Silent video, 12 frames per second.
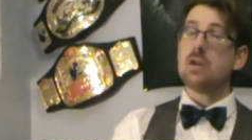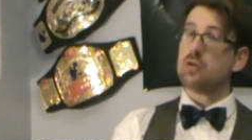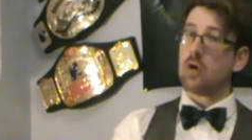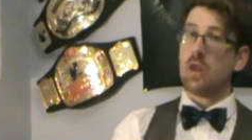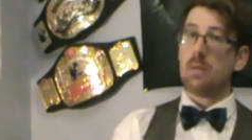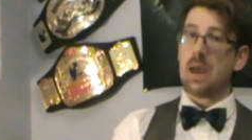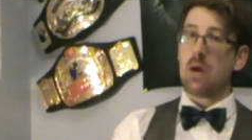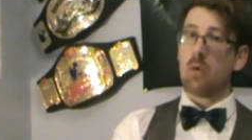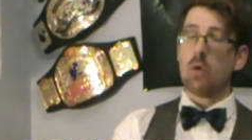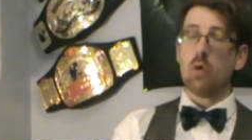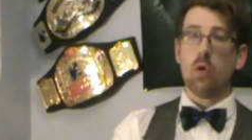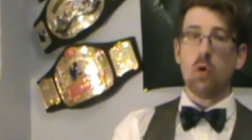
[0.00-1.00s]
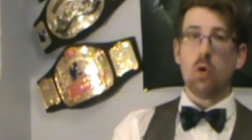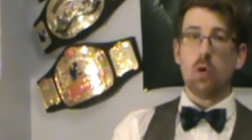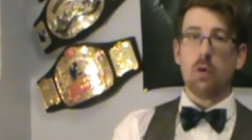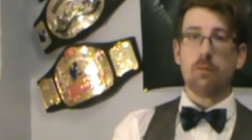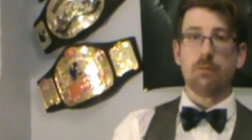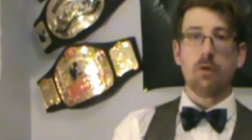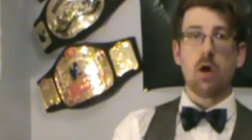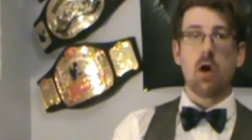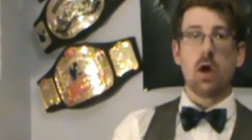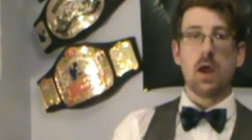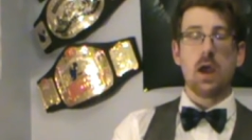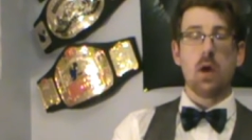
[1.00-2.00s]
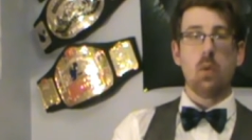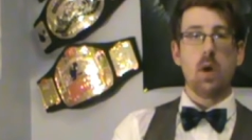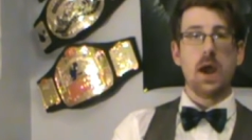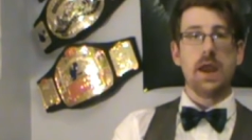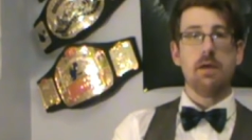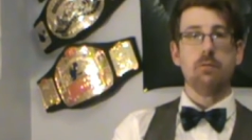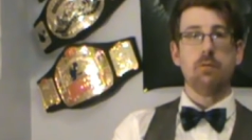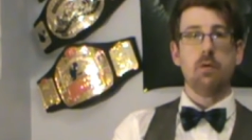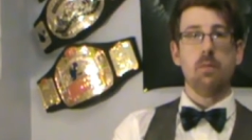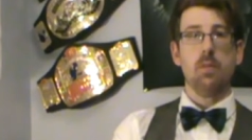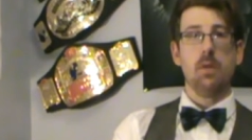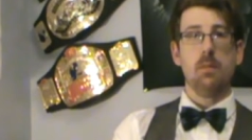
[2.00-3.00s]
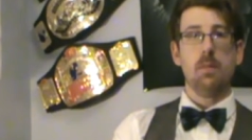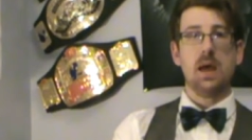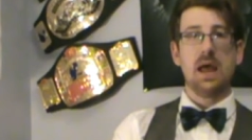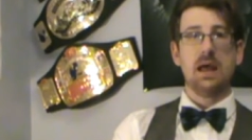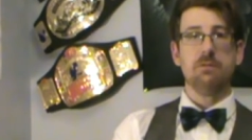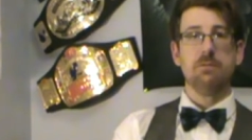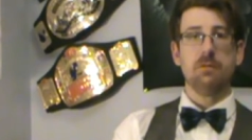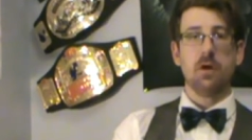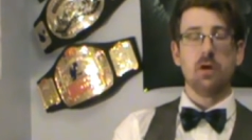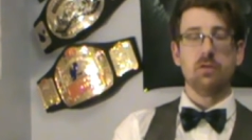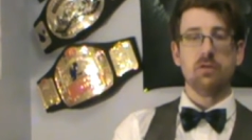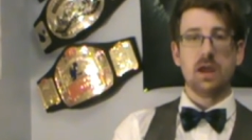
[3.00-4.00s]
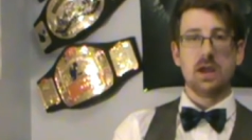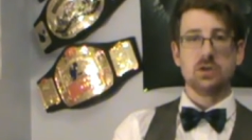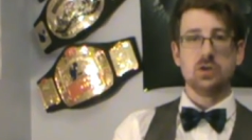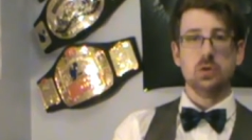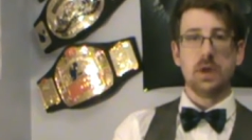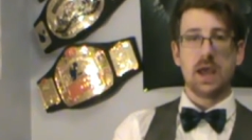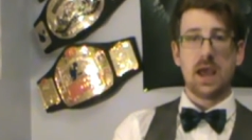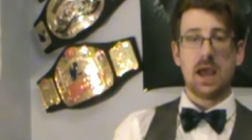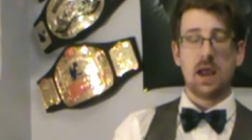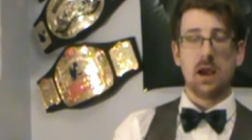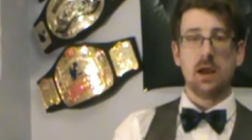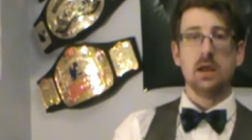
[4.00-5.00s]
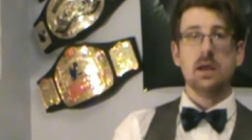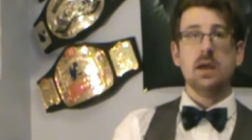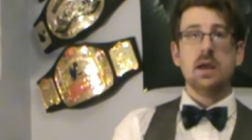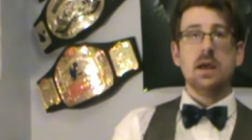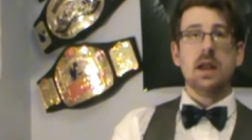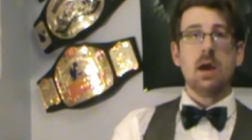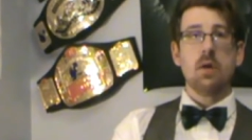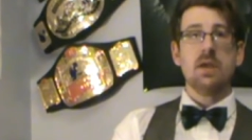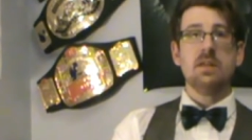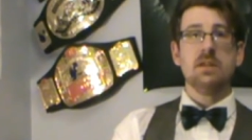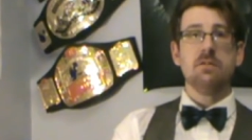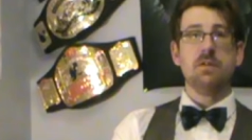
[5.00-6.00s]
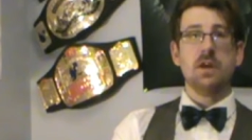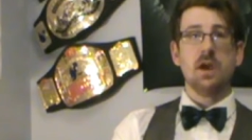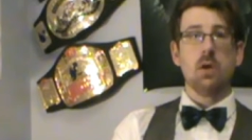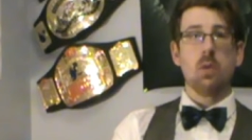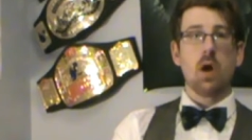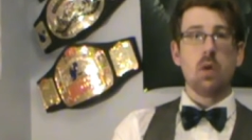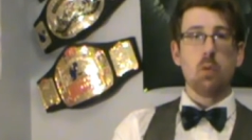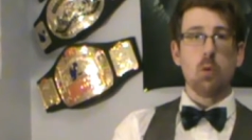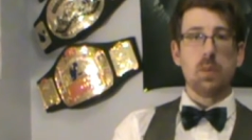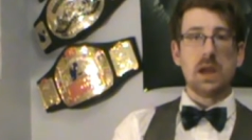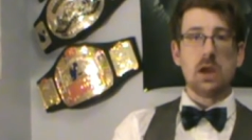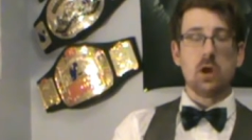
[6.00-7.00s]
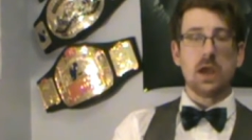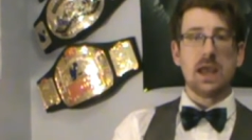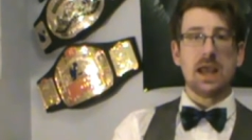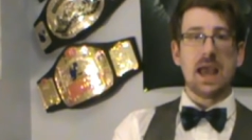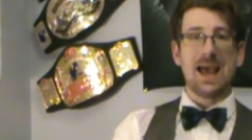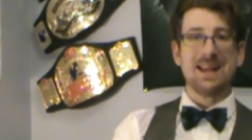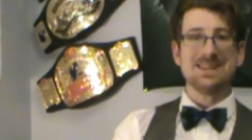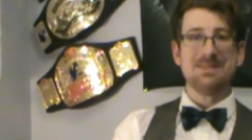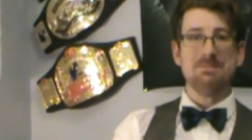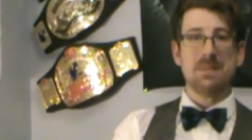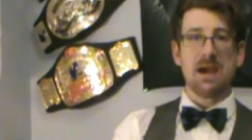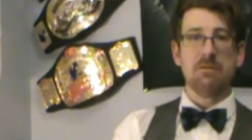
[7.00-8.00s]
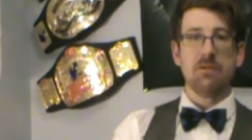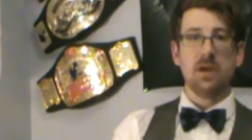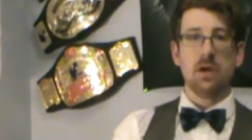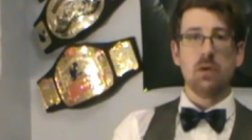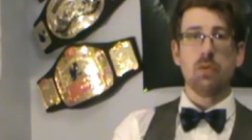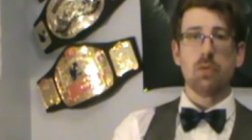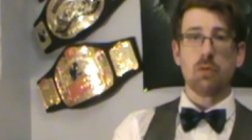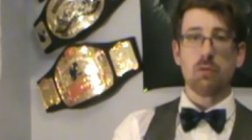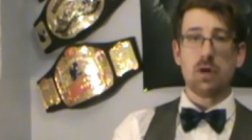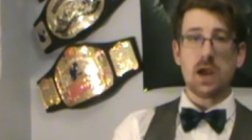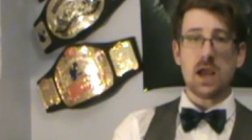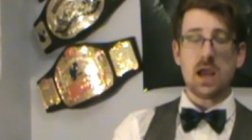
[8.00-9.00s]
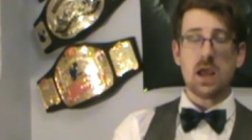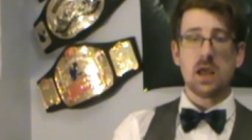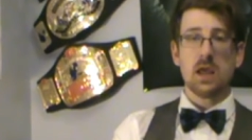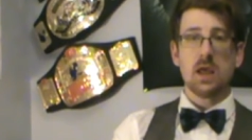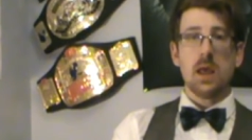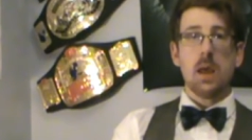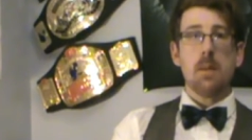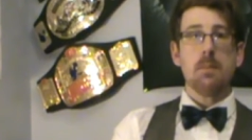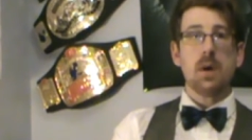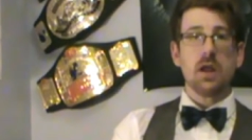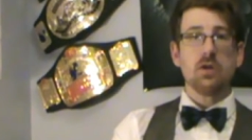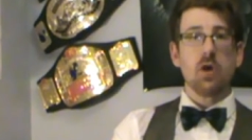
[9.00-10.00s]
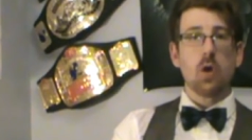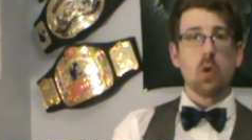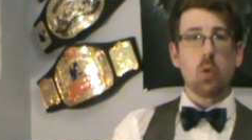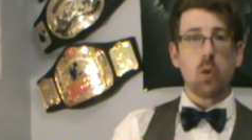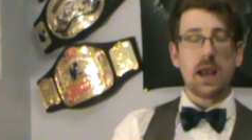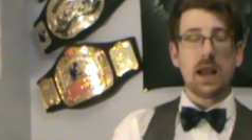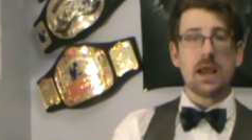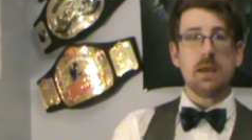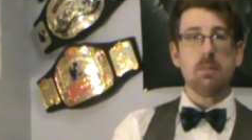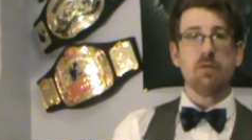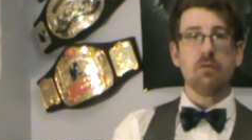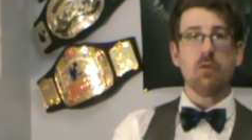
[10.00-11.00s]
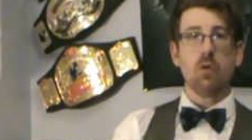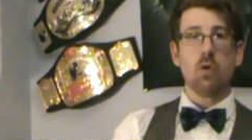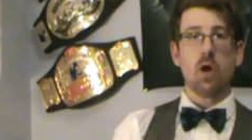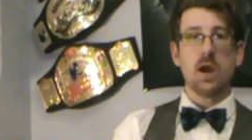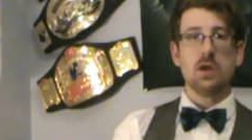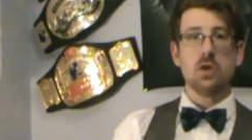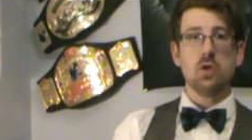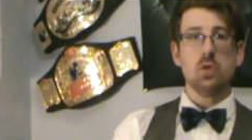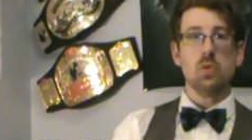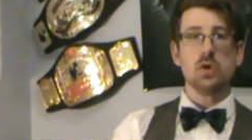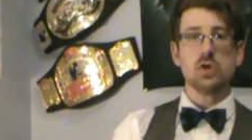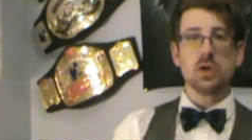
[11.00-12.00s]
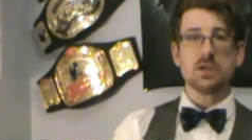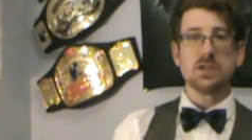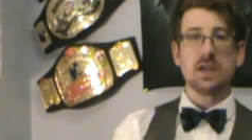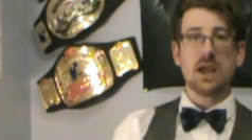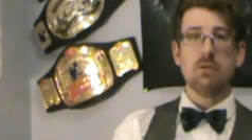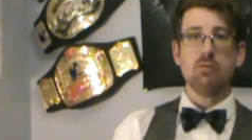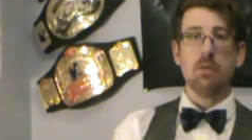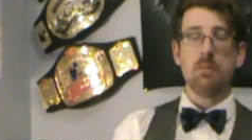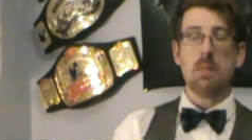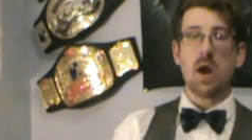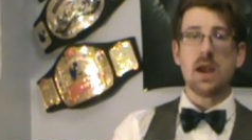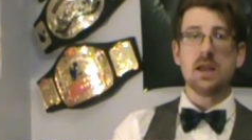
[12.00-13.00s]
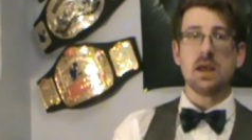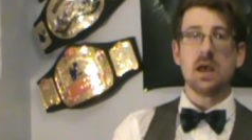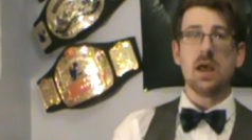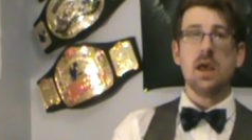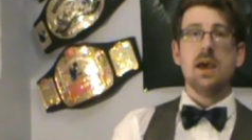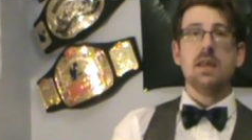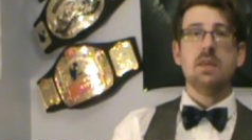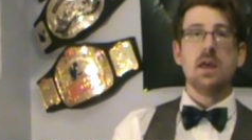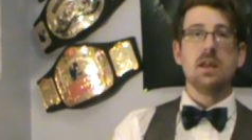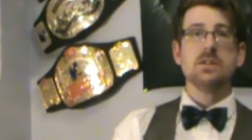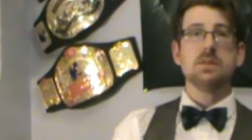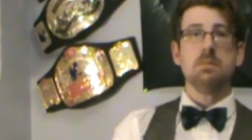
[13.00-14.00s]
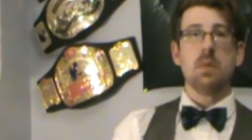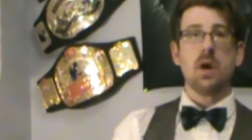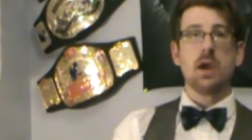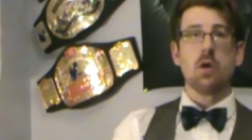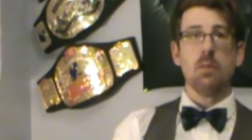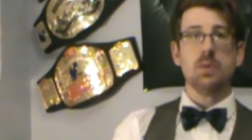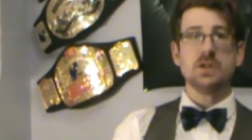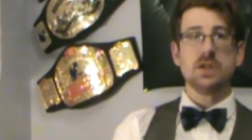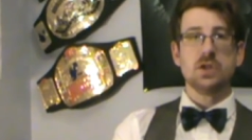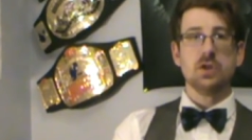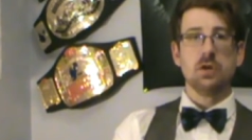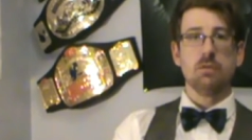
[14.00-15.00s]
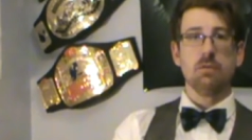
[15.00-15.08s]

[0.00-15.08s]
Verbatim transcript: try them out, or fly away from them as fast as you can. Now, in this video, I will be looking at Mafia 3, but Quickly before I do, just a reminder that my competition